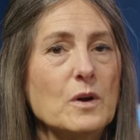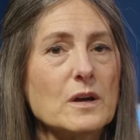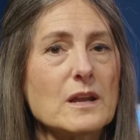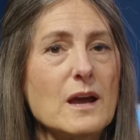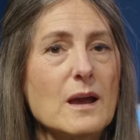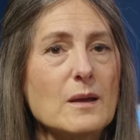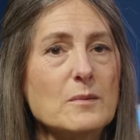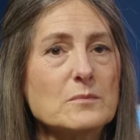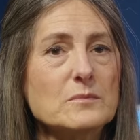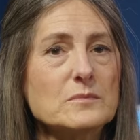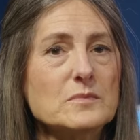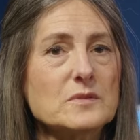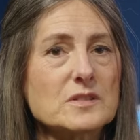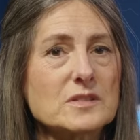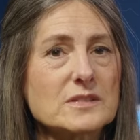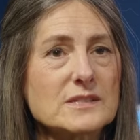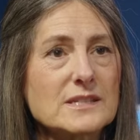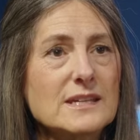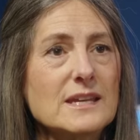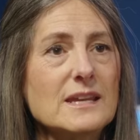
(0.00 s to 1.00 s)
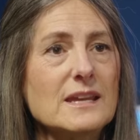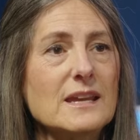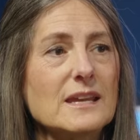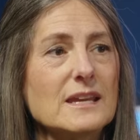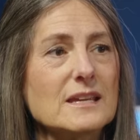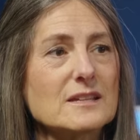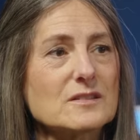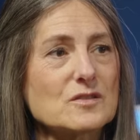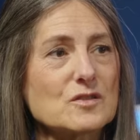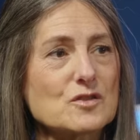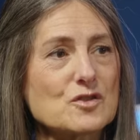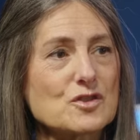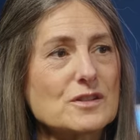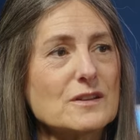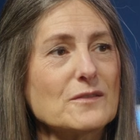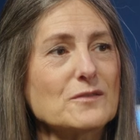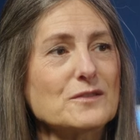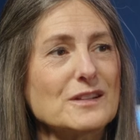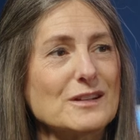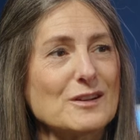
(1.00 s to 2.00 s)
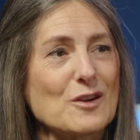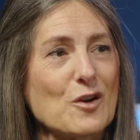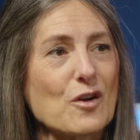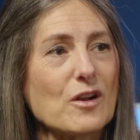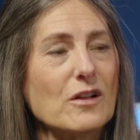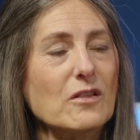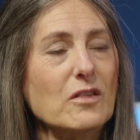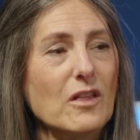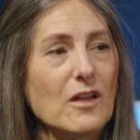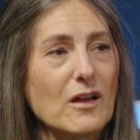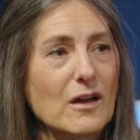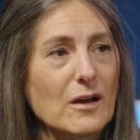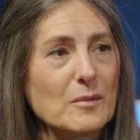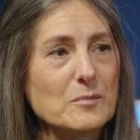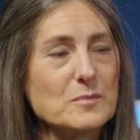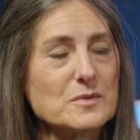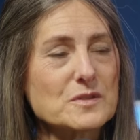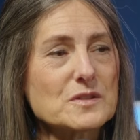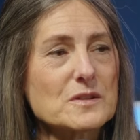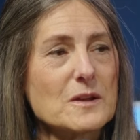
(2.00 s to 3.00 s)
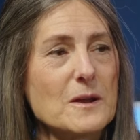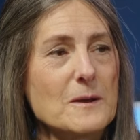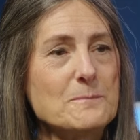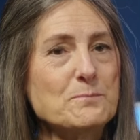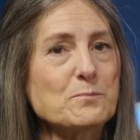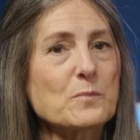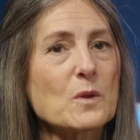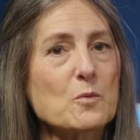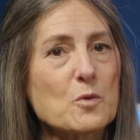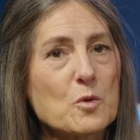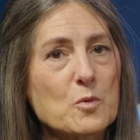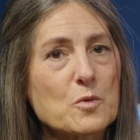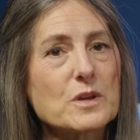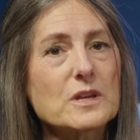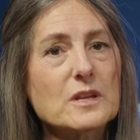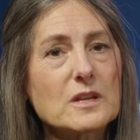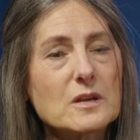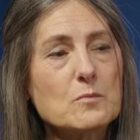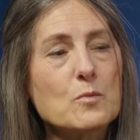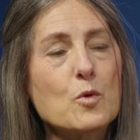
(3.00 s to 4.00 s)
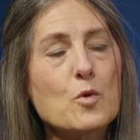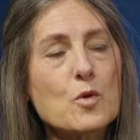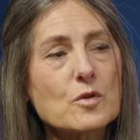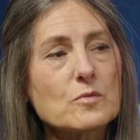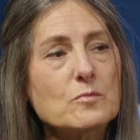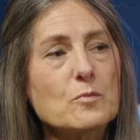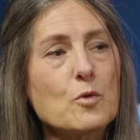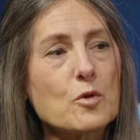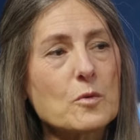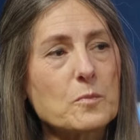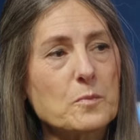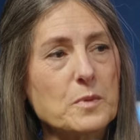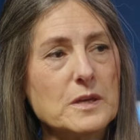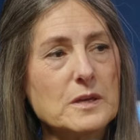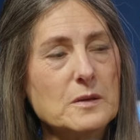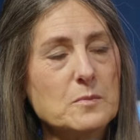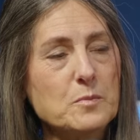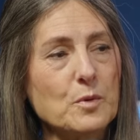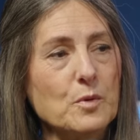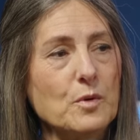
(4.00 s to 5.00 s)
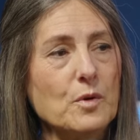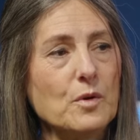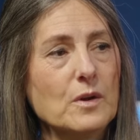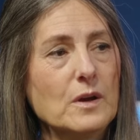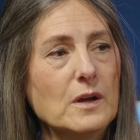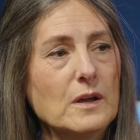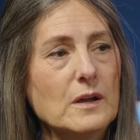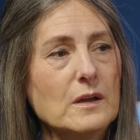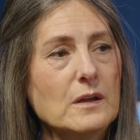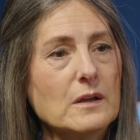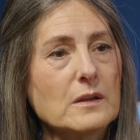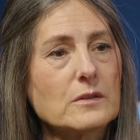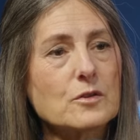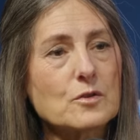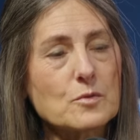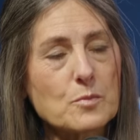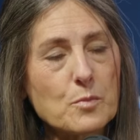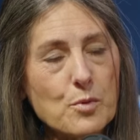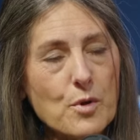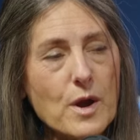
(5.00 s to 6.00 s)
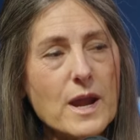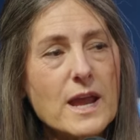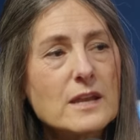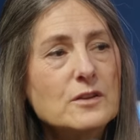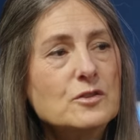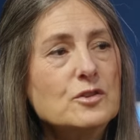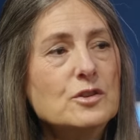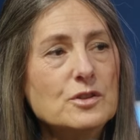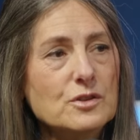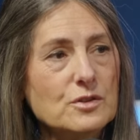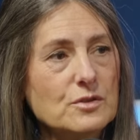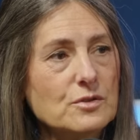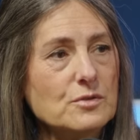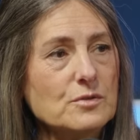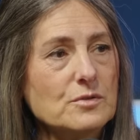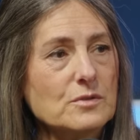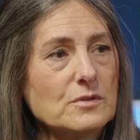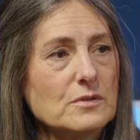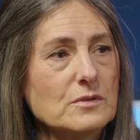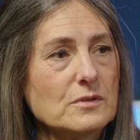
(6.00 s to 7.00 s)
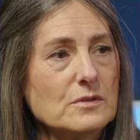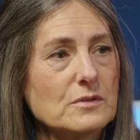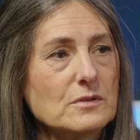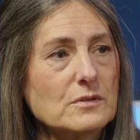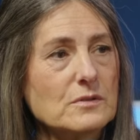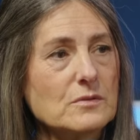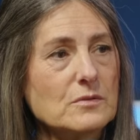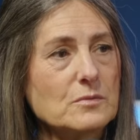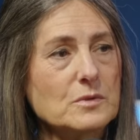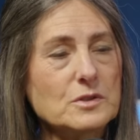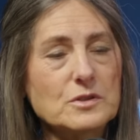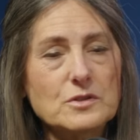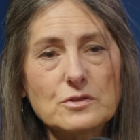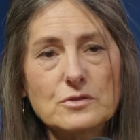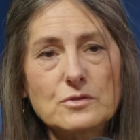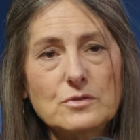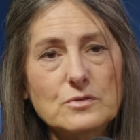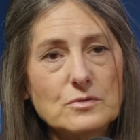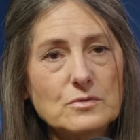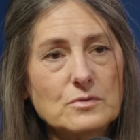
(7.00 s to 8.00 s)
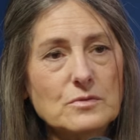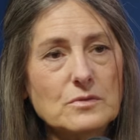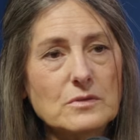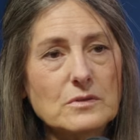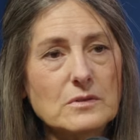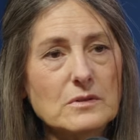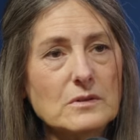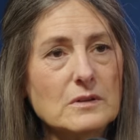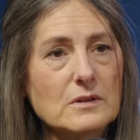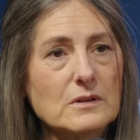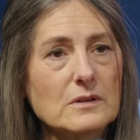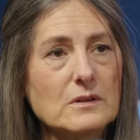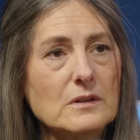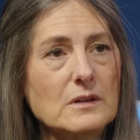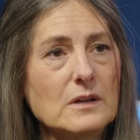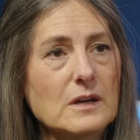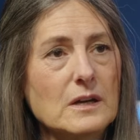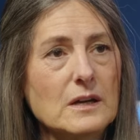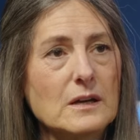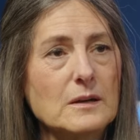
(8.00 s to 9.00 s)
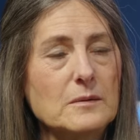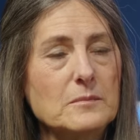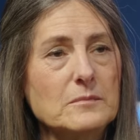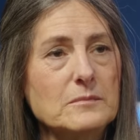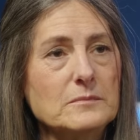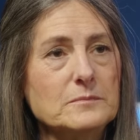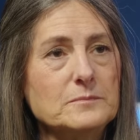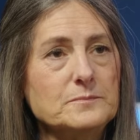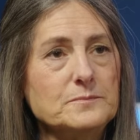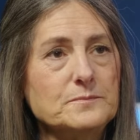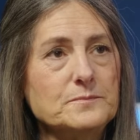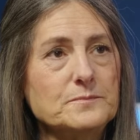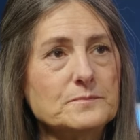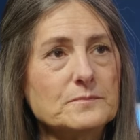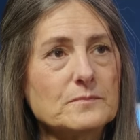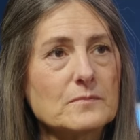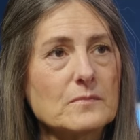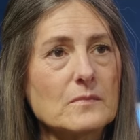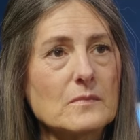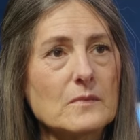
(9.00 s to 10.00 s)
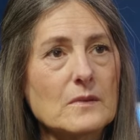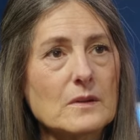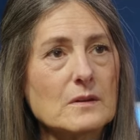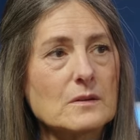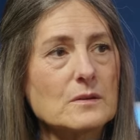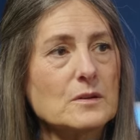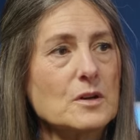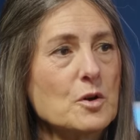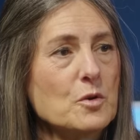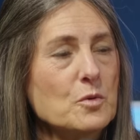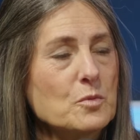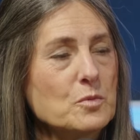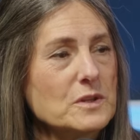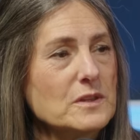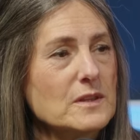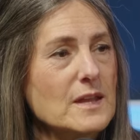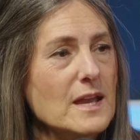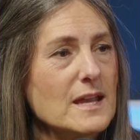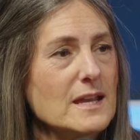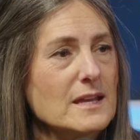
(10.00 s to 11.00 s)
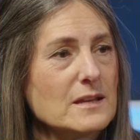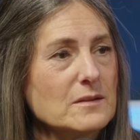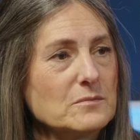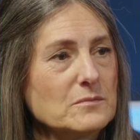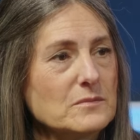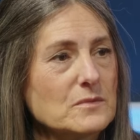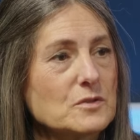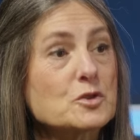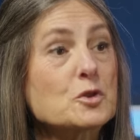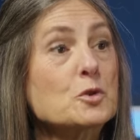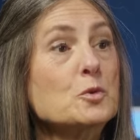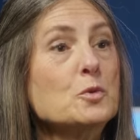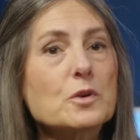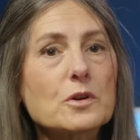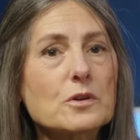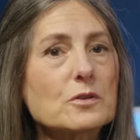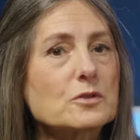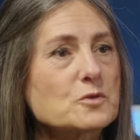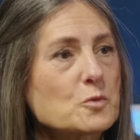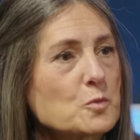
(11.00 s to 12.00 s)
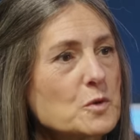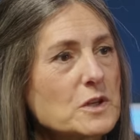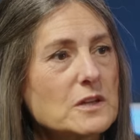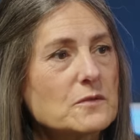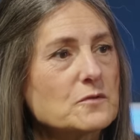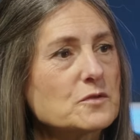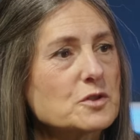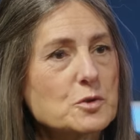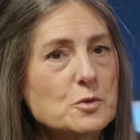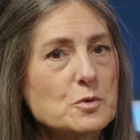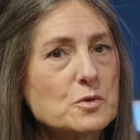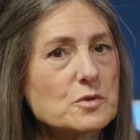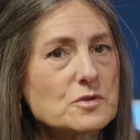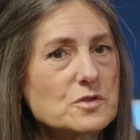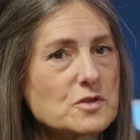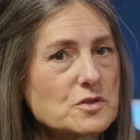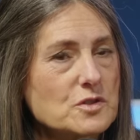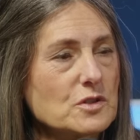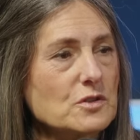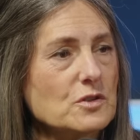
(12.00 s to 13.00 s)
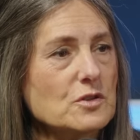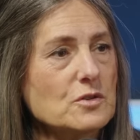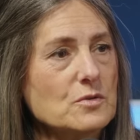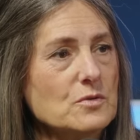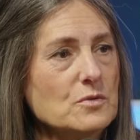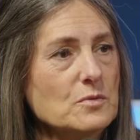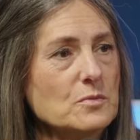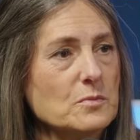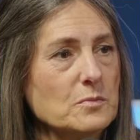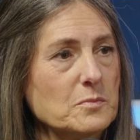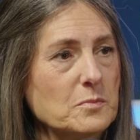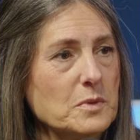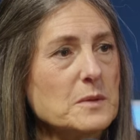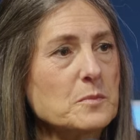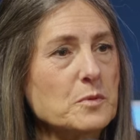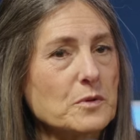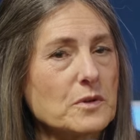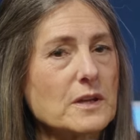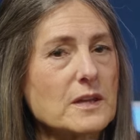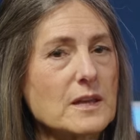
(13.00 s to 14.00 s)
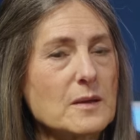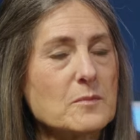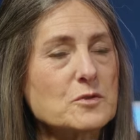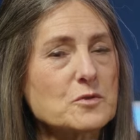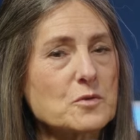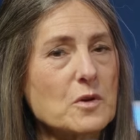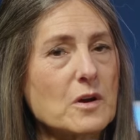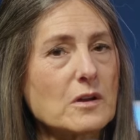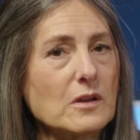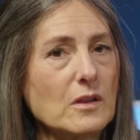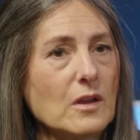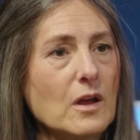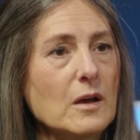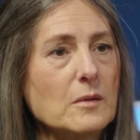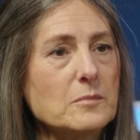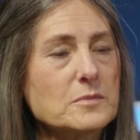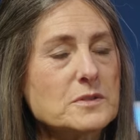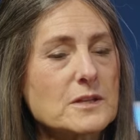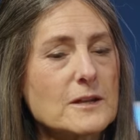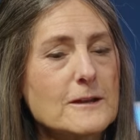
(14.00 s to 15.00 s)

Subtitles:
I'm seeing is a shift in our clubs where we're getting more and more people that are brand new. We do, when they tours, we give tours to new people that come into our clubs.